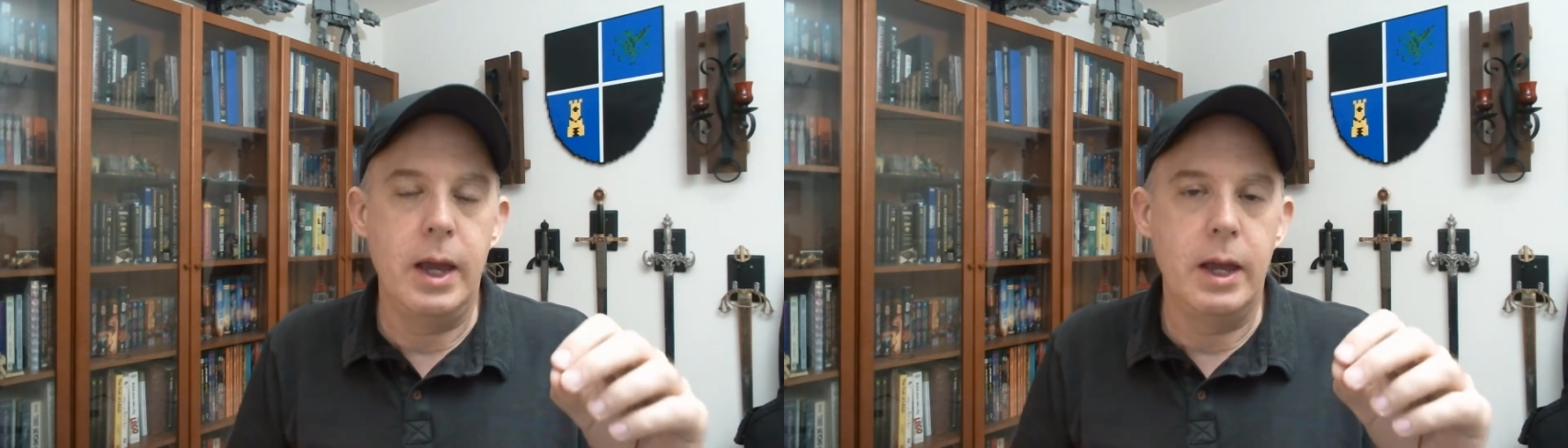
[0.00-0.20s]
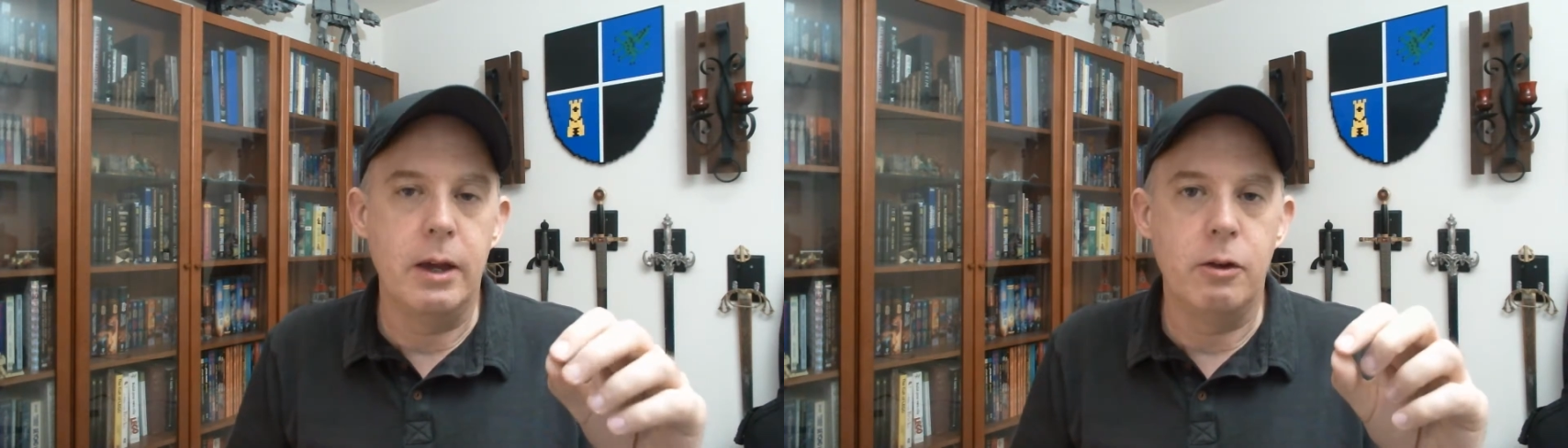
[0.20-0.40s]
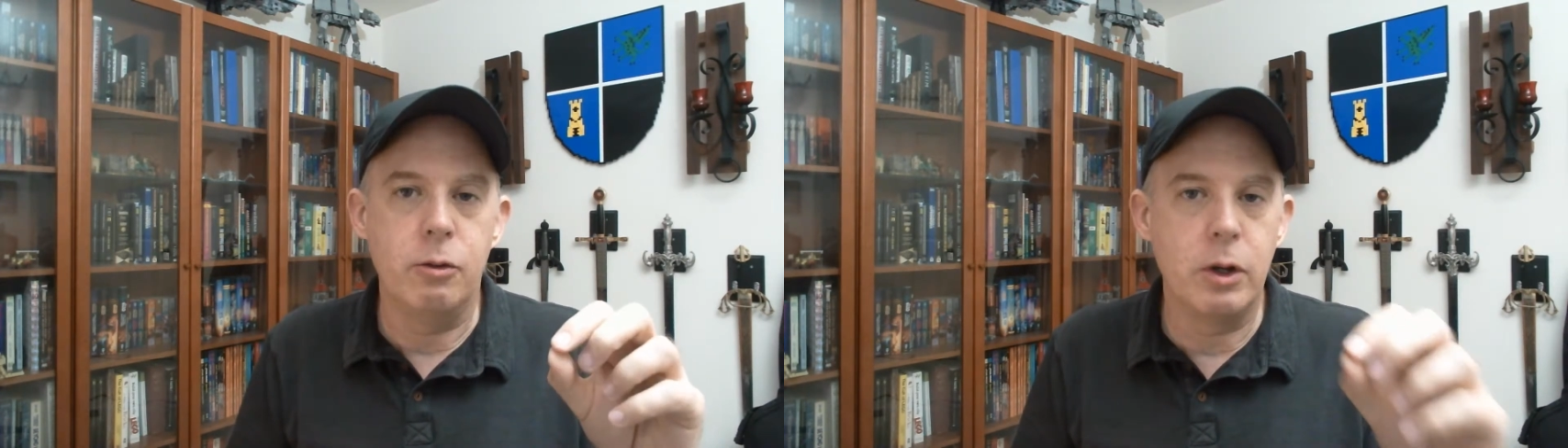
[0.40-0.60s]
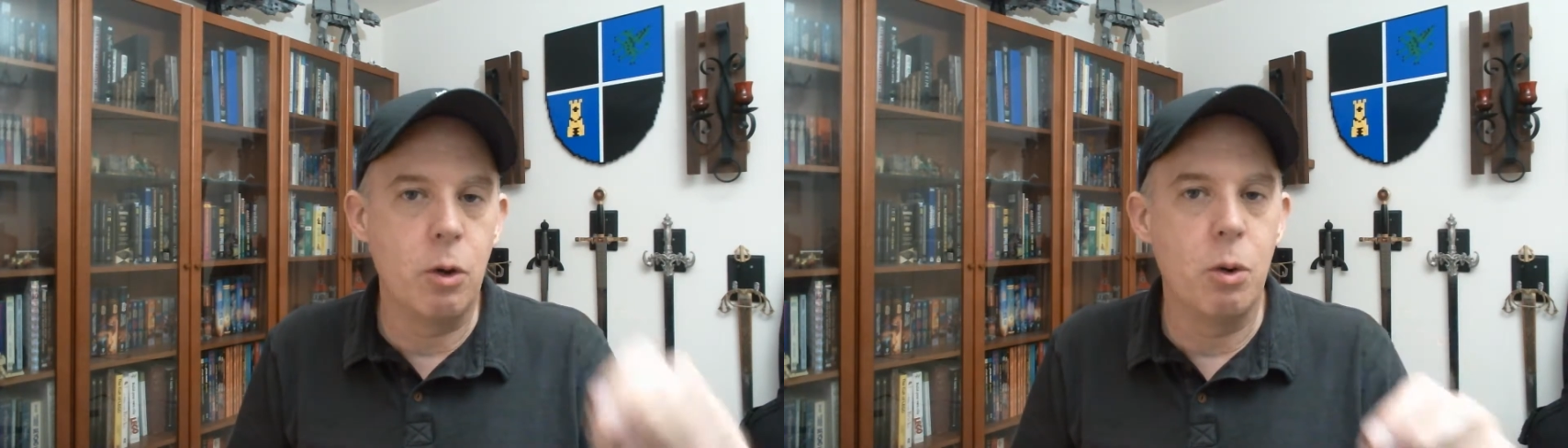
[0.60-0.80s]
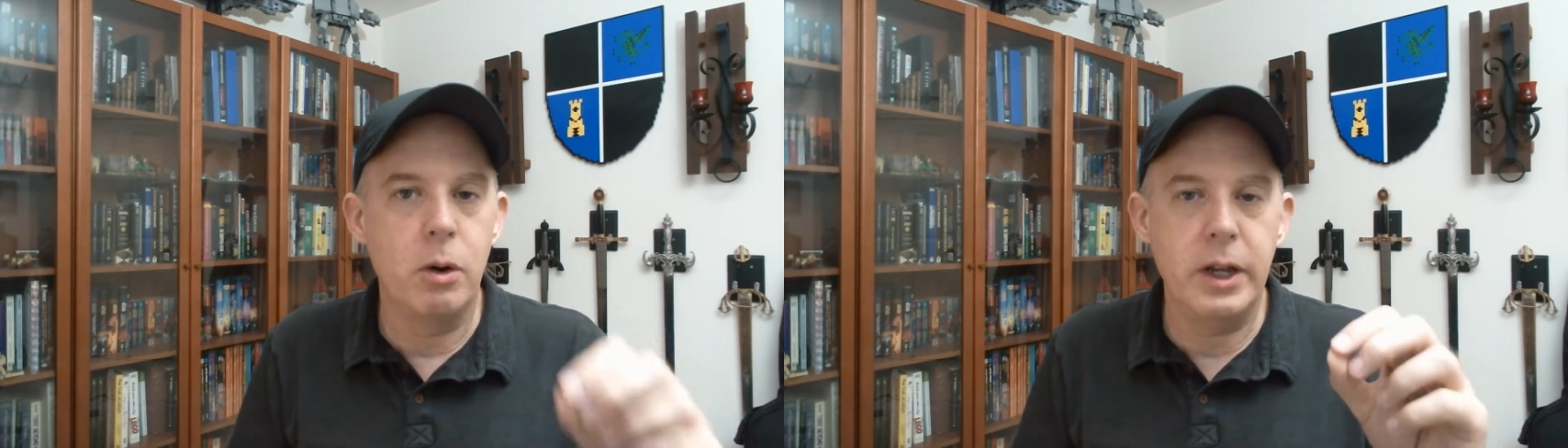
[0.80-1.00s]
and
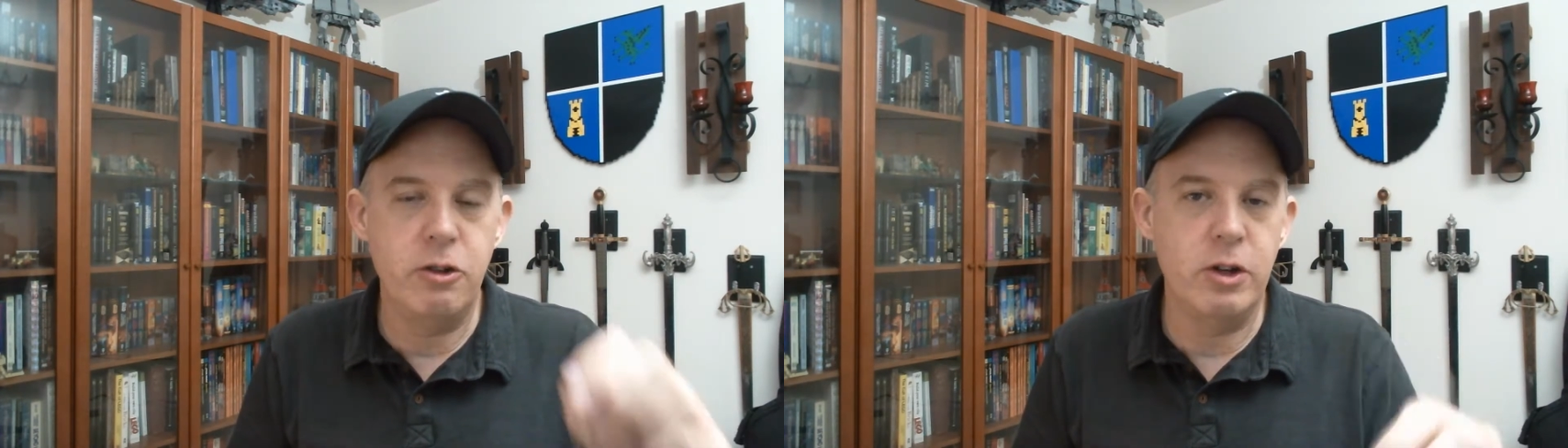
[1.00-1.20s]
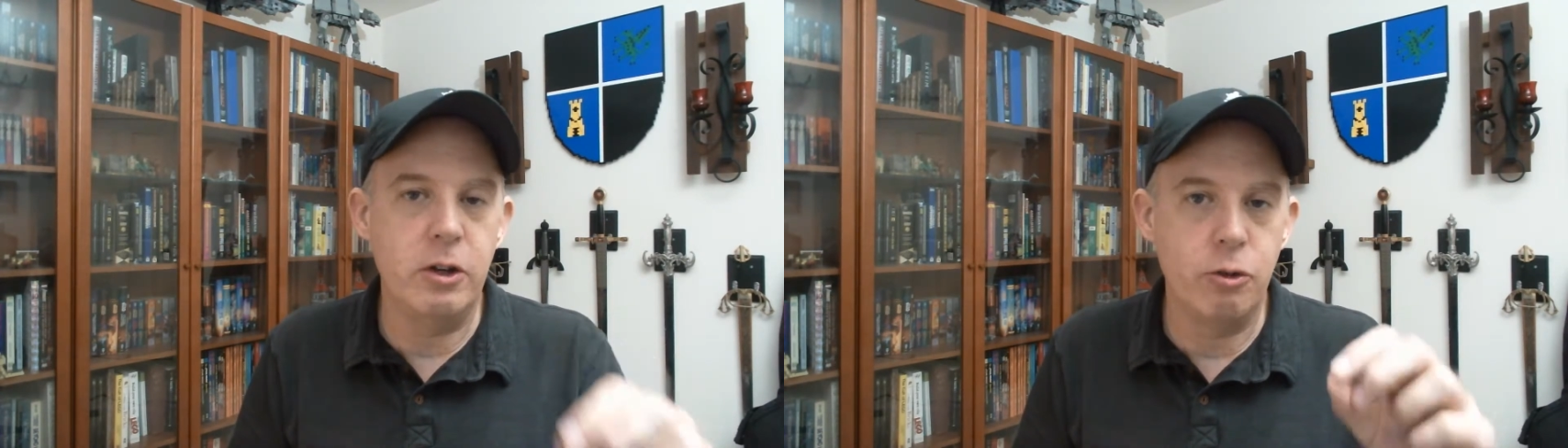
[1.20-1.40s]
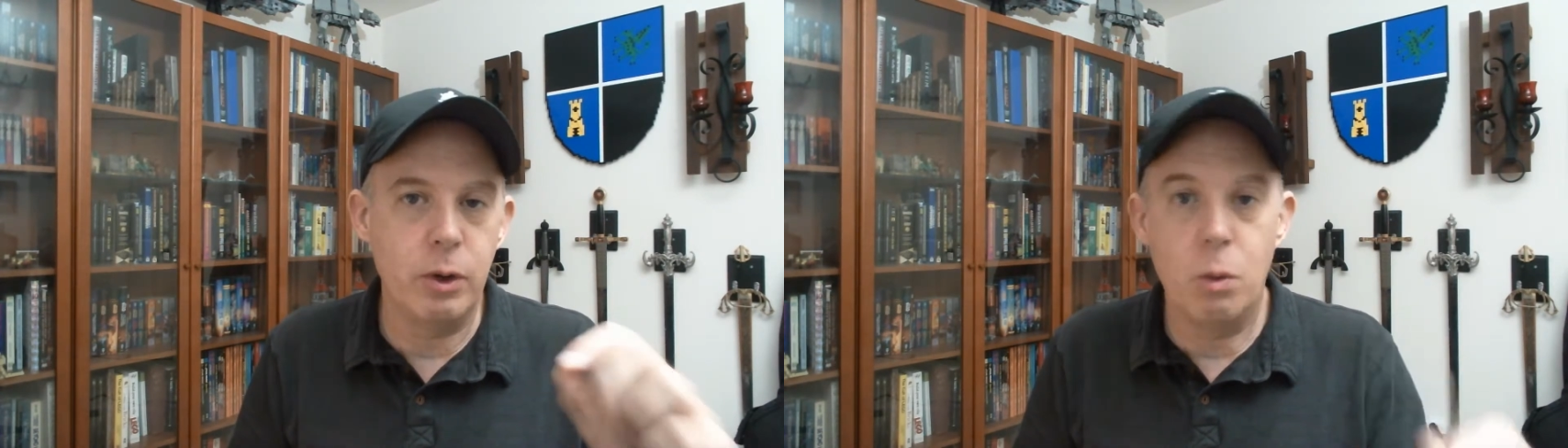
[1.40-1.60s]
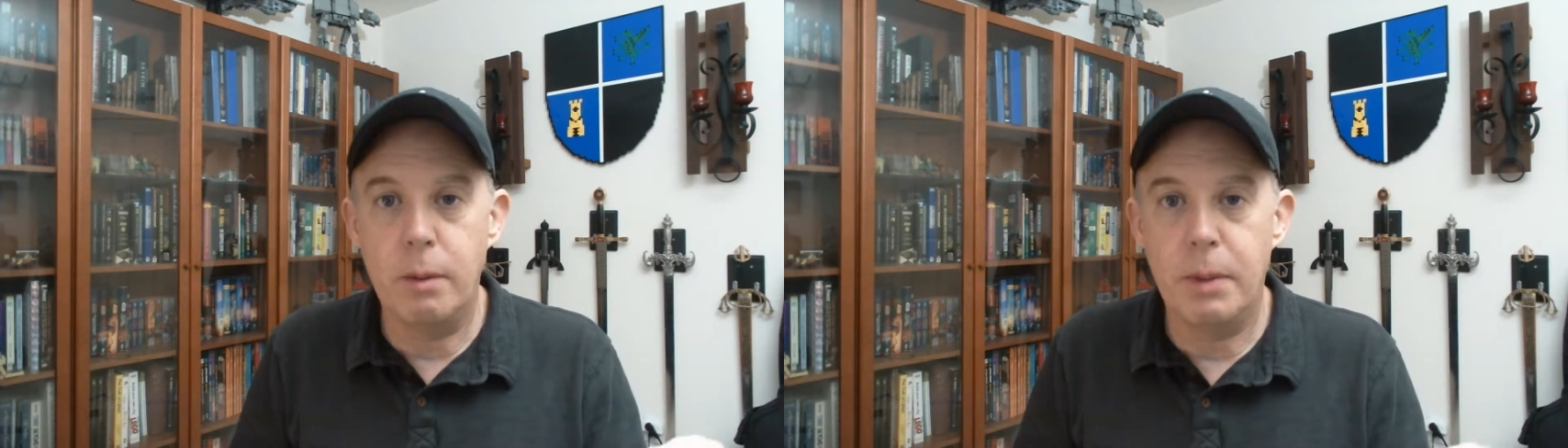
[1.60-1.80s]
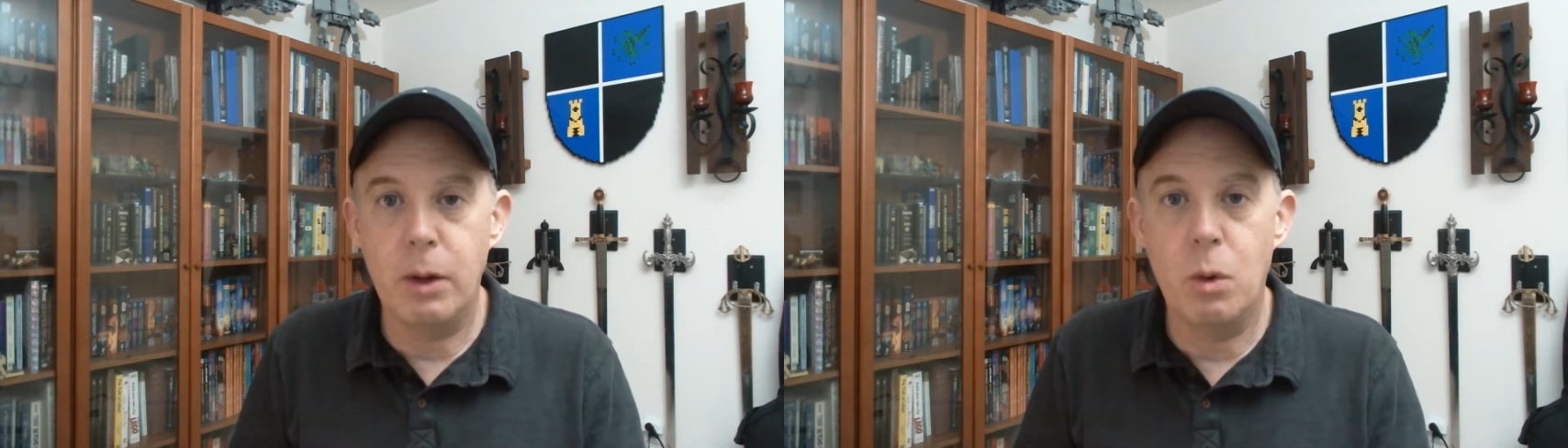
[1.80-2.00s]
record each entry
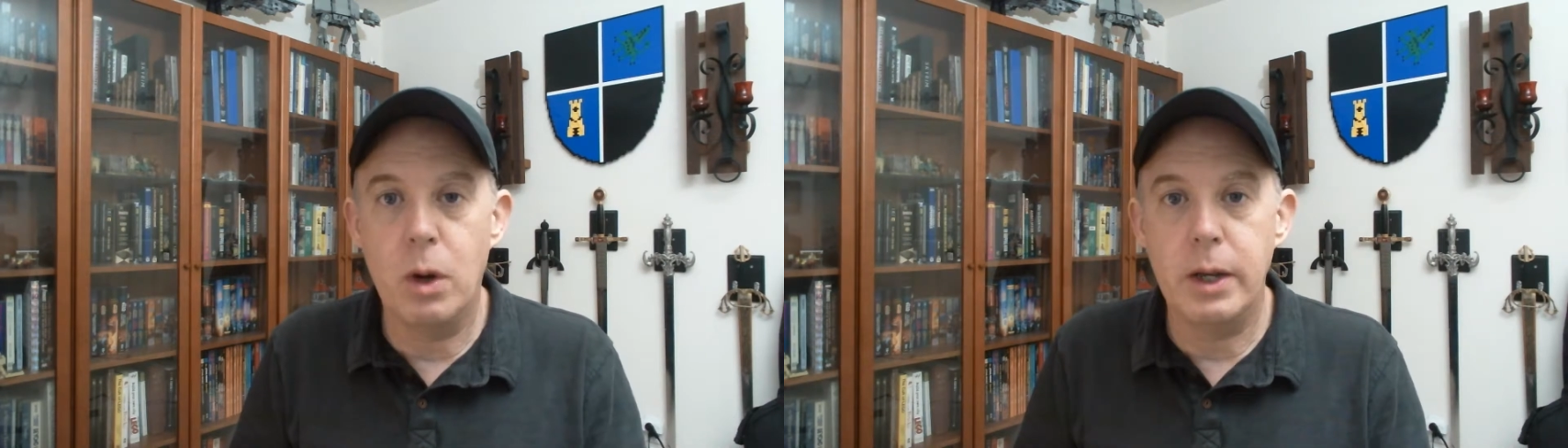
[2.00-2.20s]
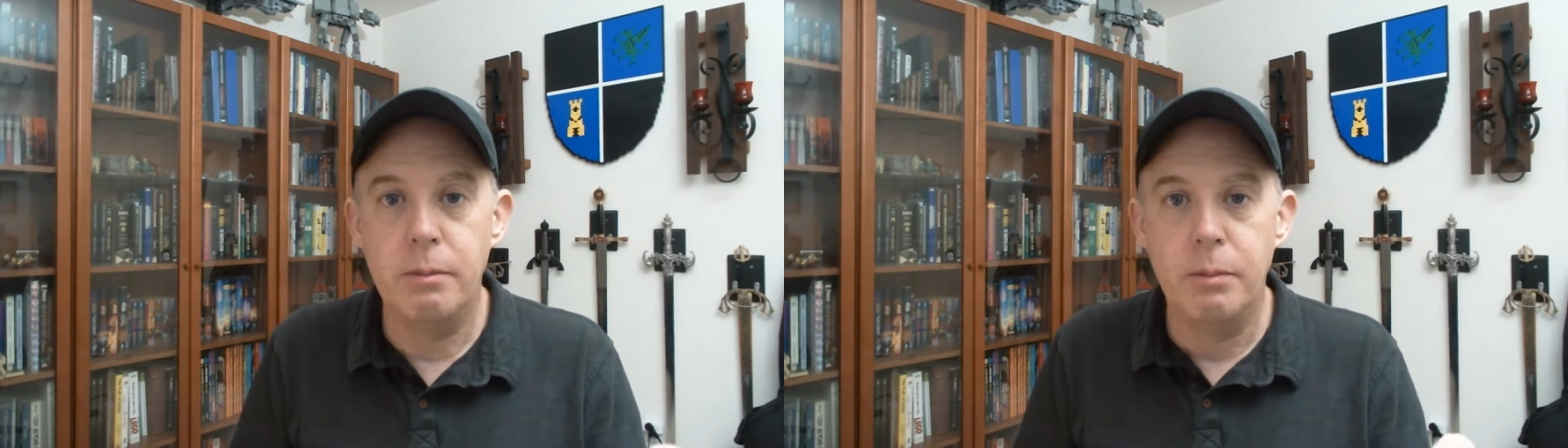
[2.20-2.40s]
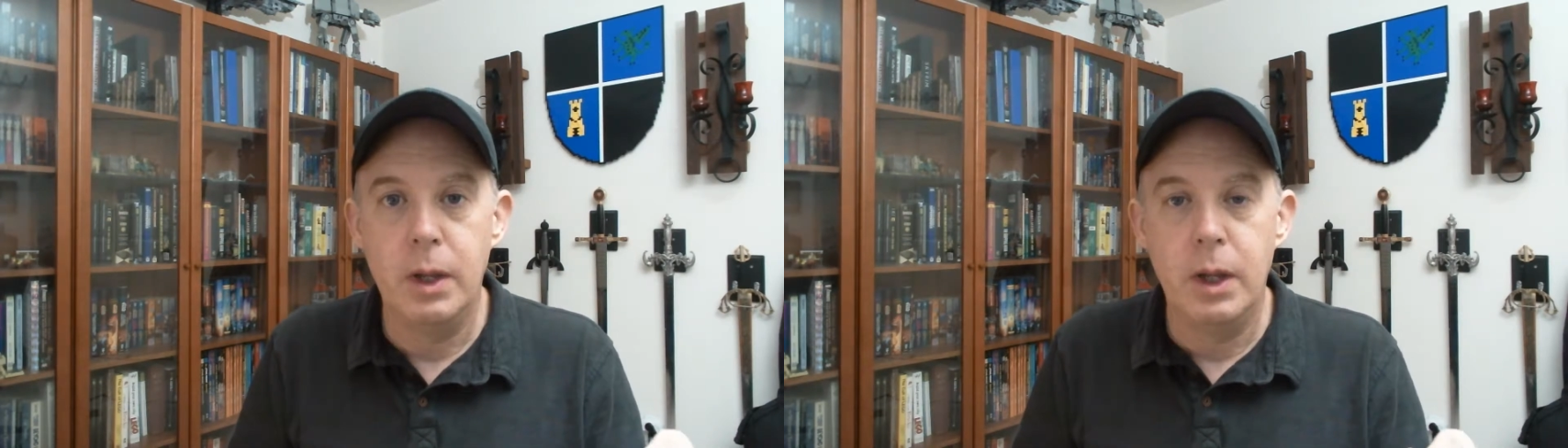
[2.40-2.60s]
one by one.